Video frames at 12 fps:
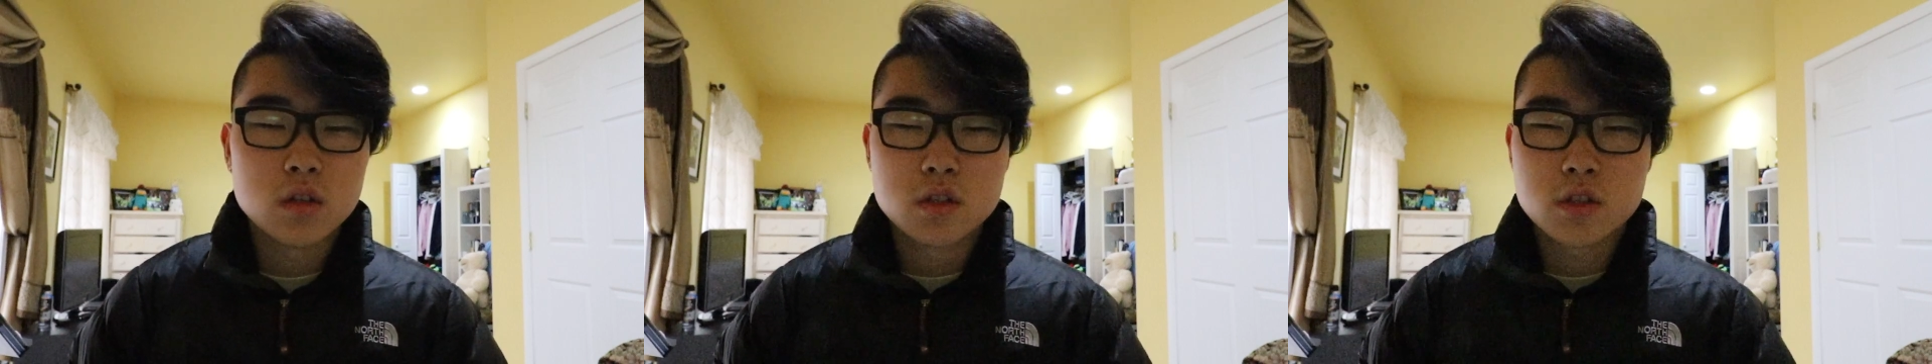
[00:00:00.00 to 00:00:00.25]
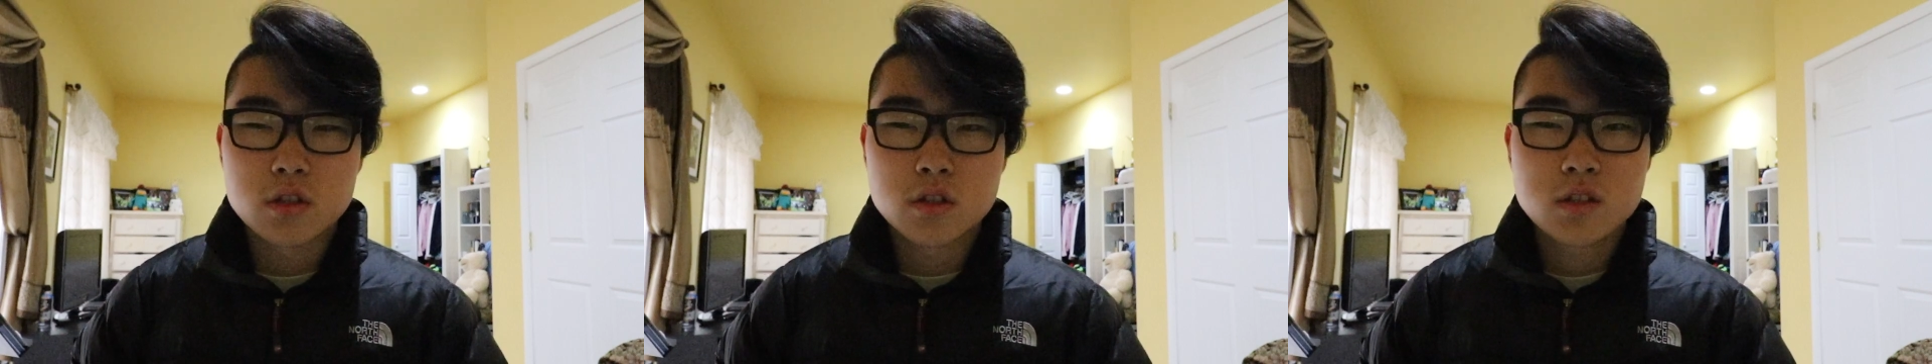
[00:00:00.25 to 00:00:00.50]

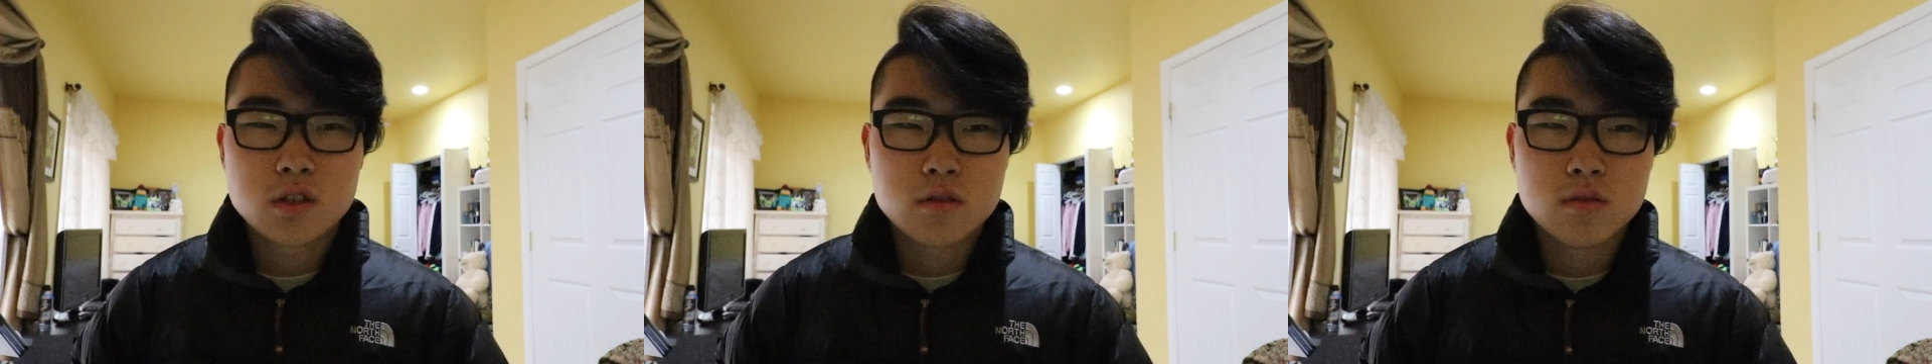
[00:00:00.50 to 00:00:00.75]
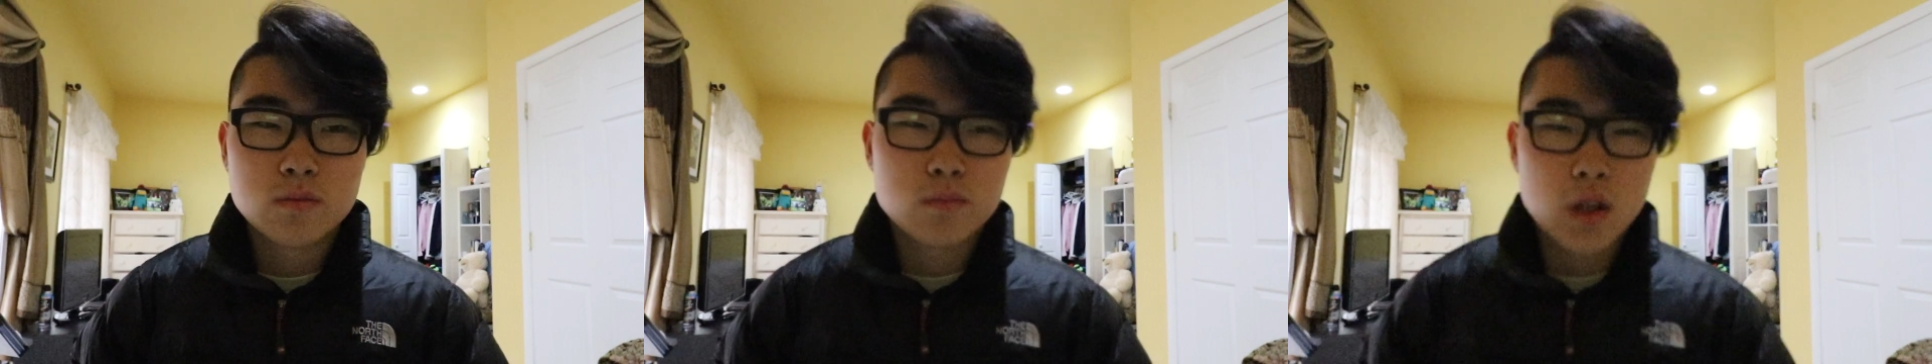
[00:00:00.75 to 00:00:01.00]
It's
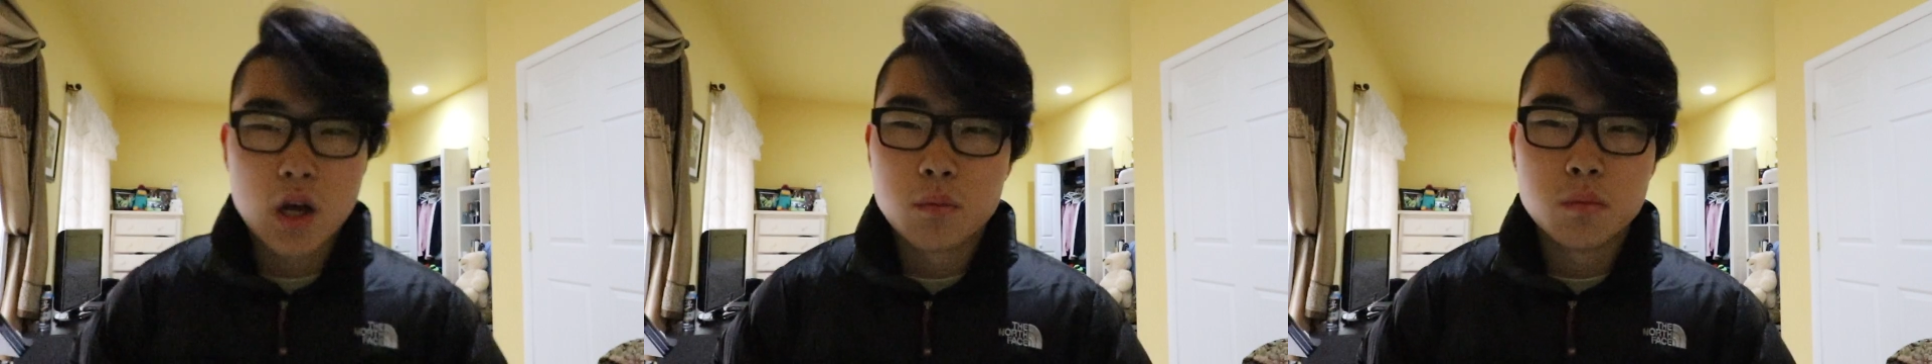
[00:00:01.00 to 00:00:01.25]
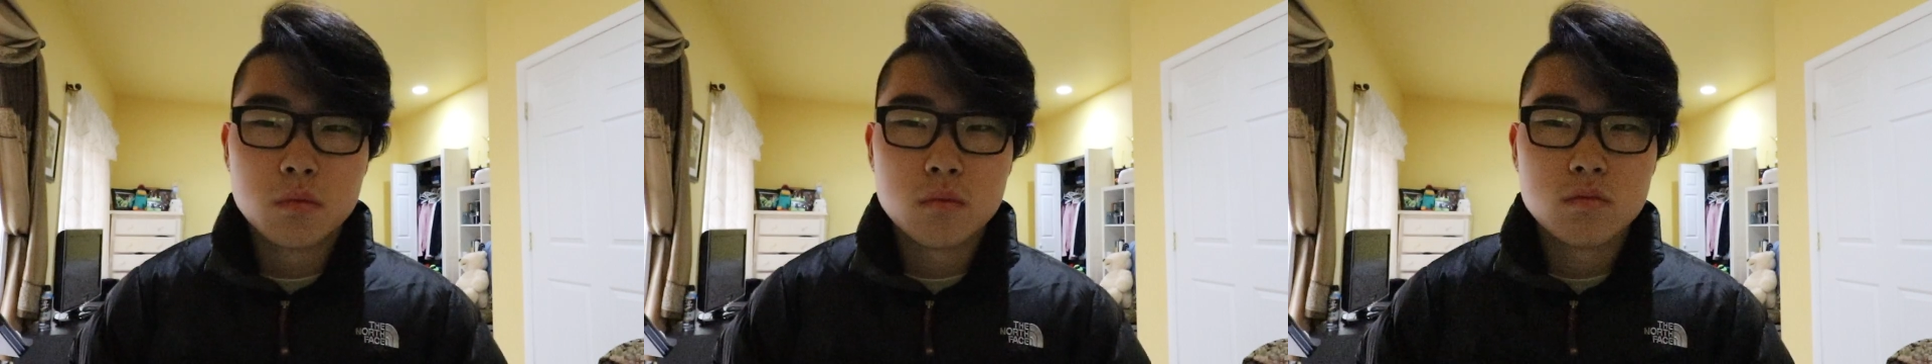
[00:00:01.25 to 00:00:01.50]
just
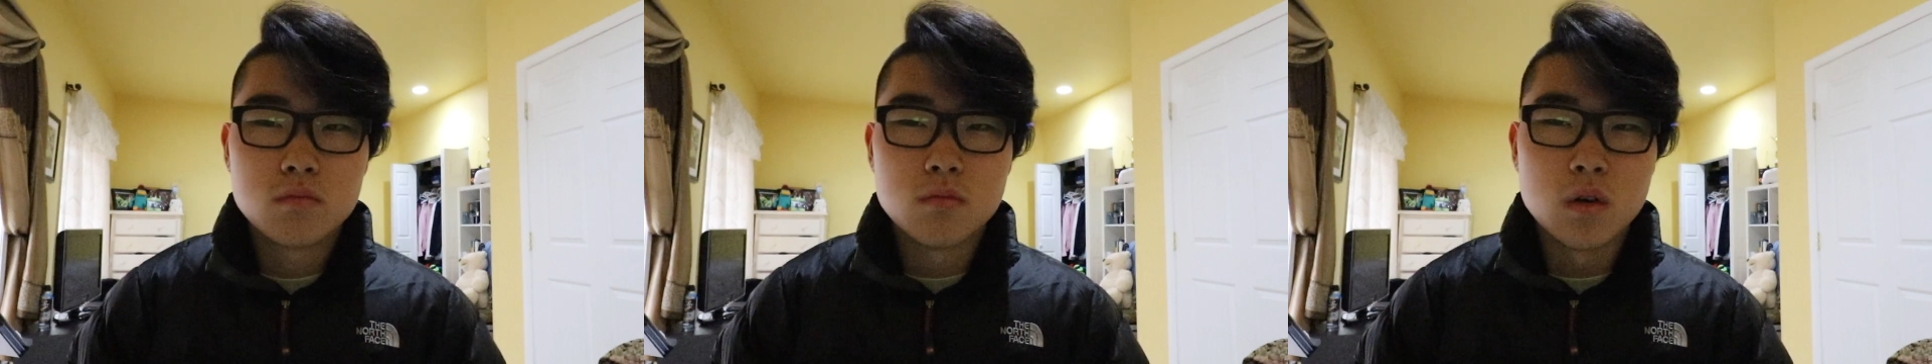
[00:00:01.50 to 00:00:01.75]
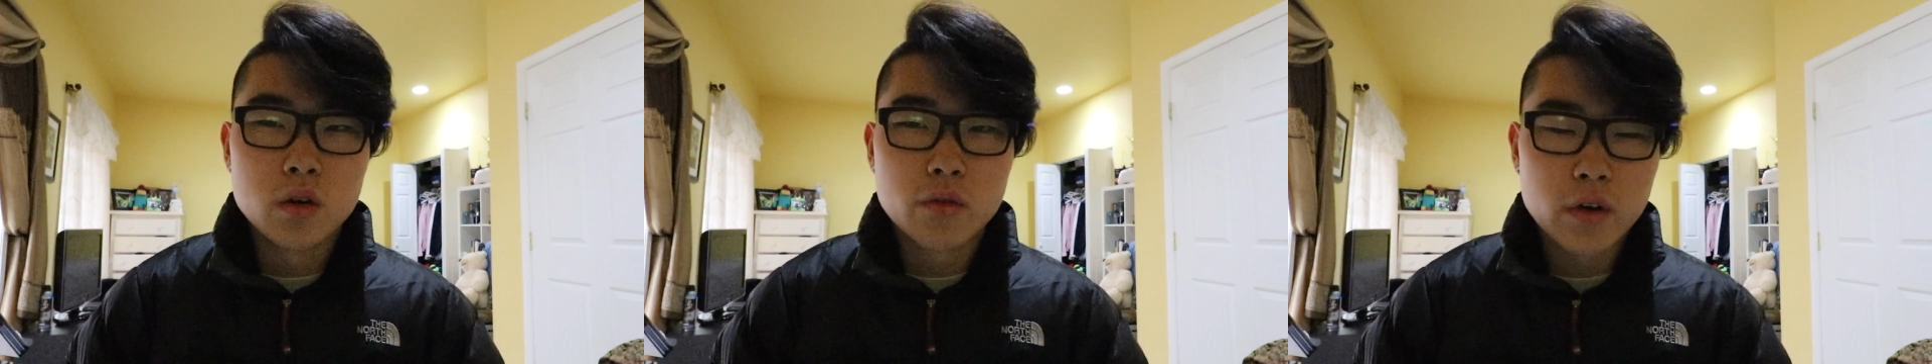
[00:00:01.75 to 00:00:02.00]
I'm
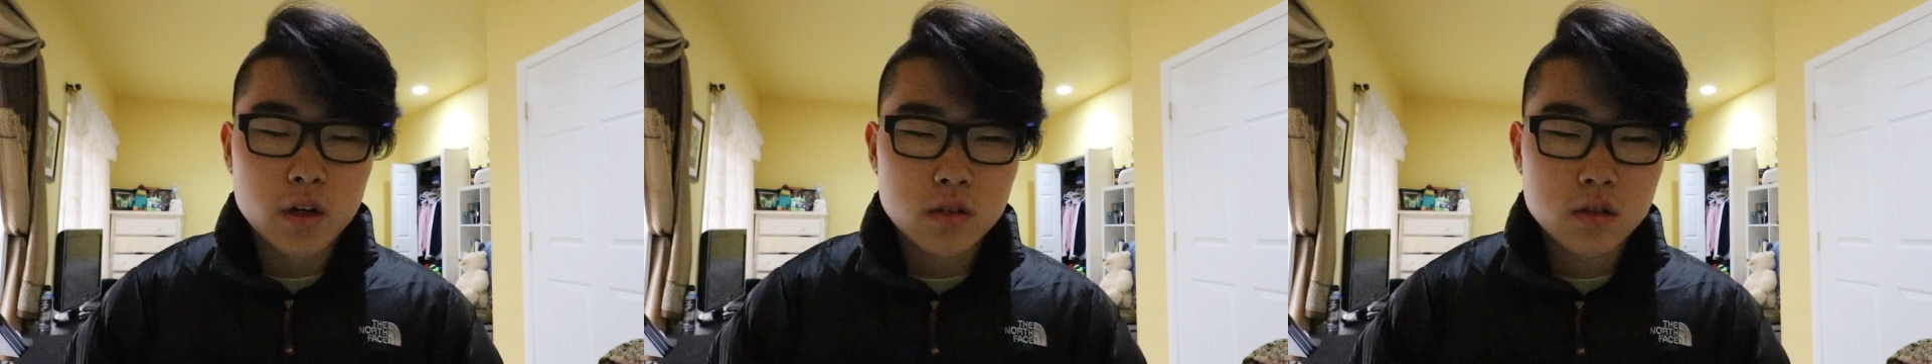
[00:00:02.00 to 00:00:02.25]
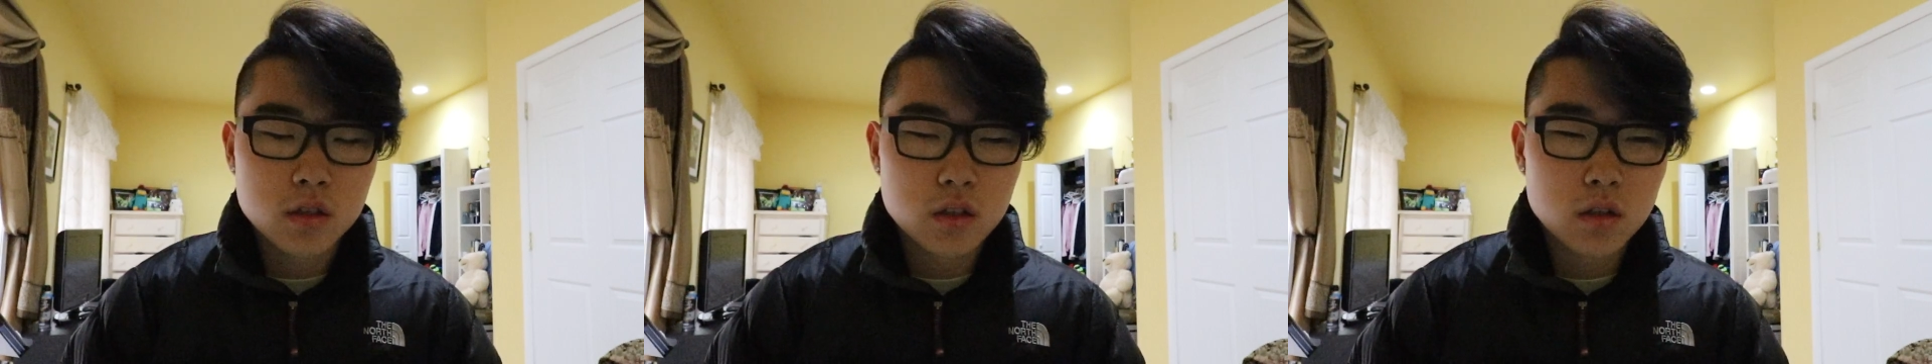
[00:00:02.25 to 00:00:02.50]

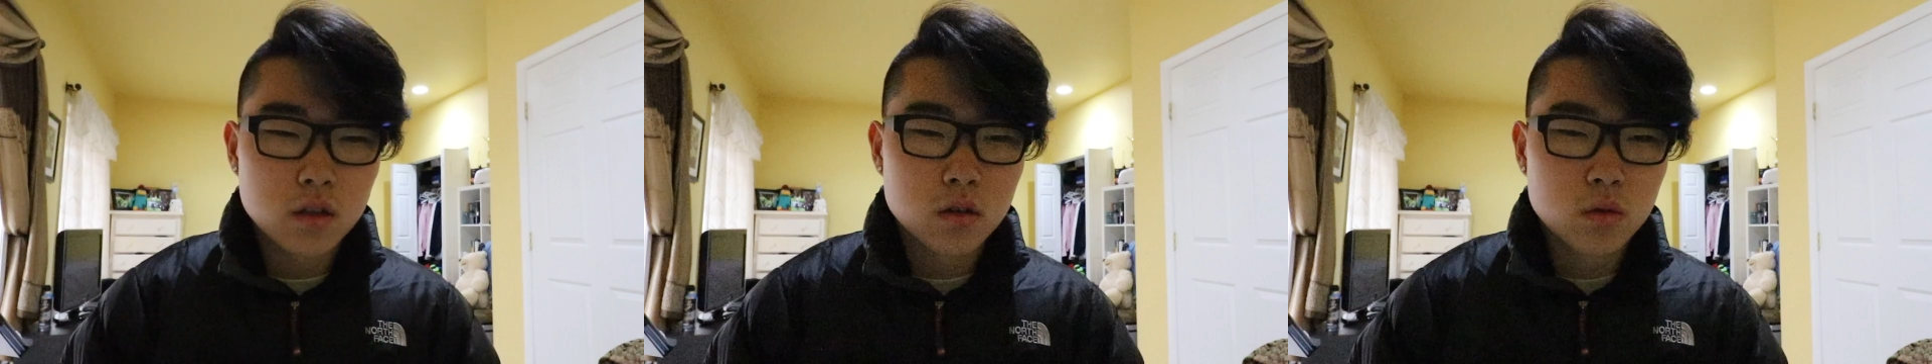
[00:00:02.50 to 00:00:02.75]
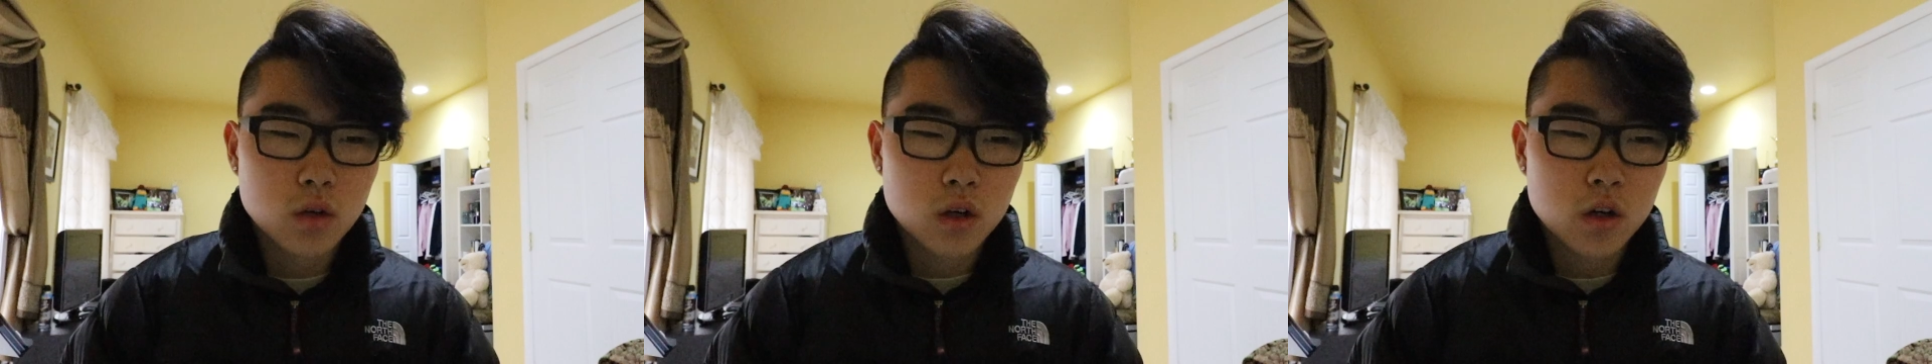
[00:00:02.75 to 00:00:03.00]
motivated to
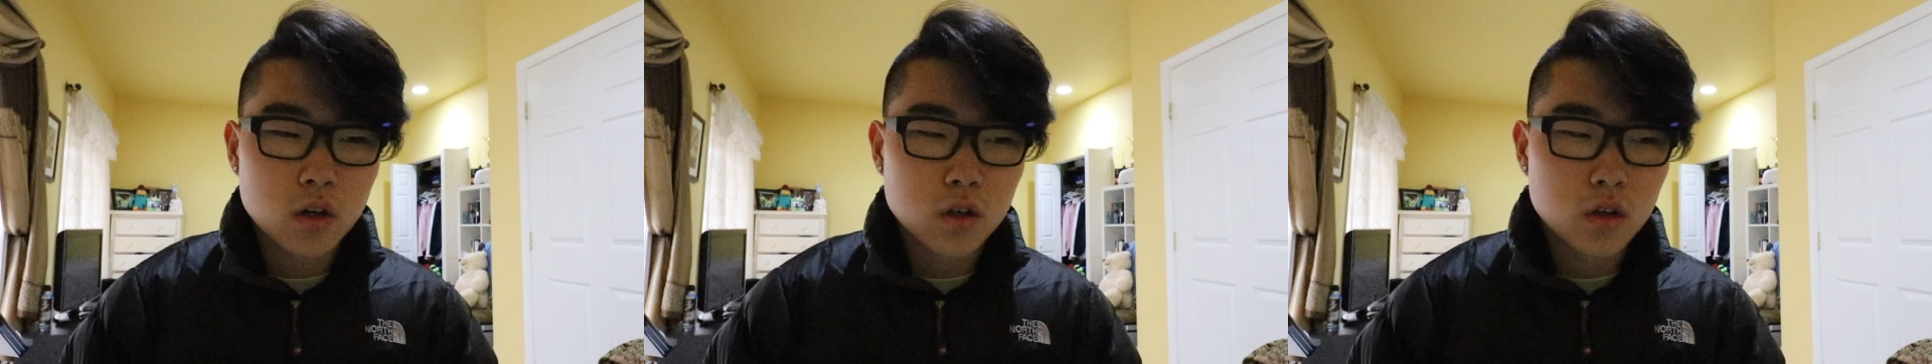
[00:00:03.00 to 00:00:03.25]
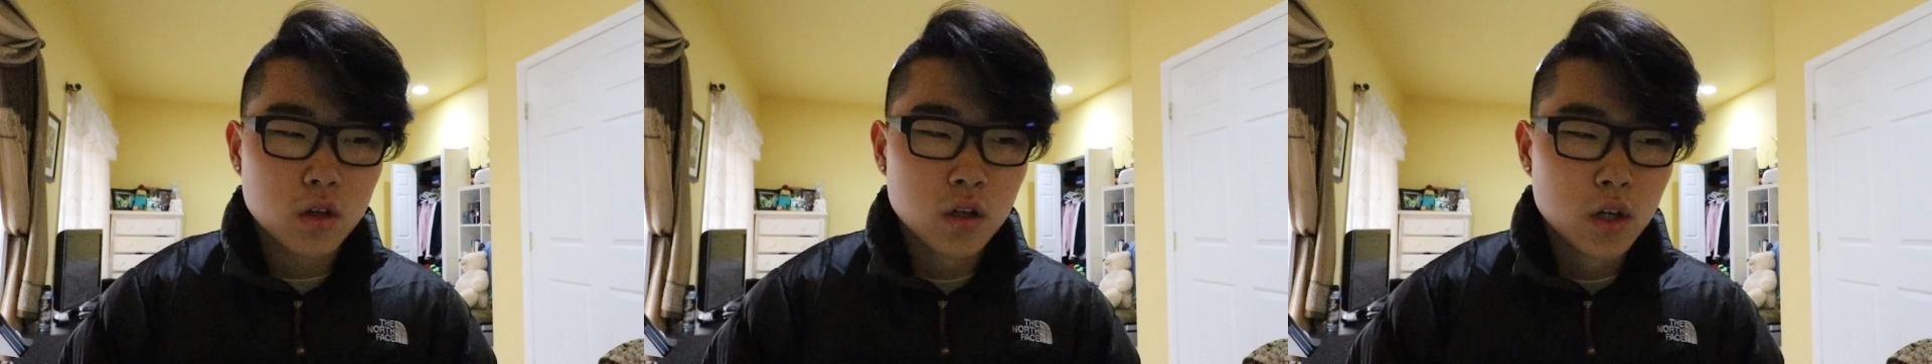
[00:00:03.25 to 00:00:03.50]
work
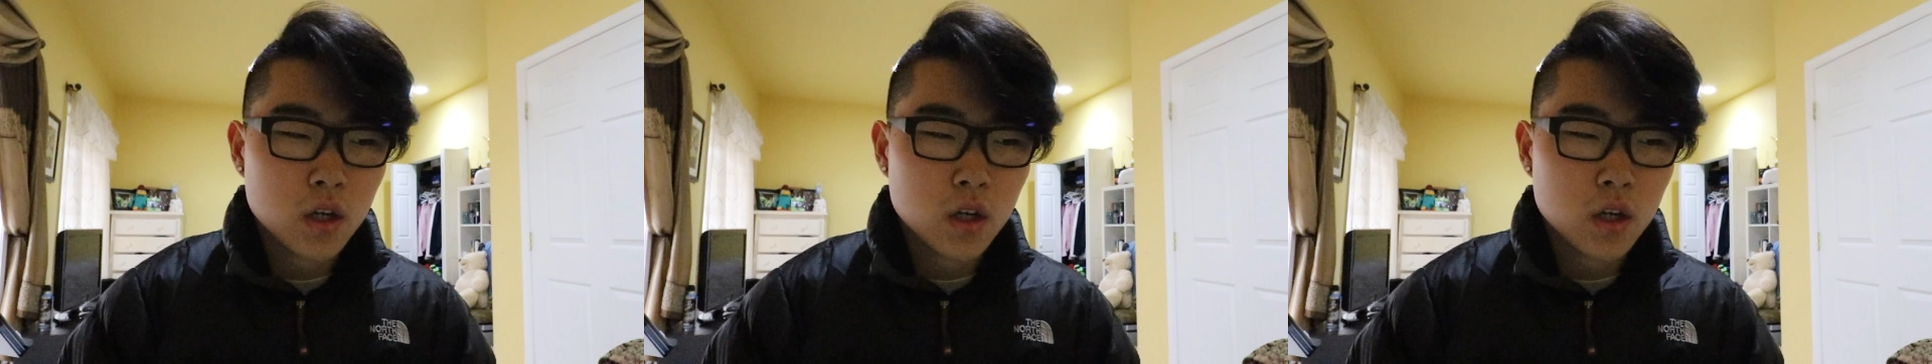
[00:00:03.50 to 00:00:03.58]
harder.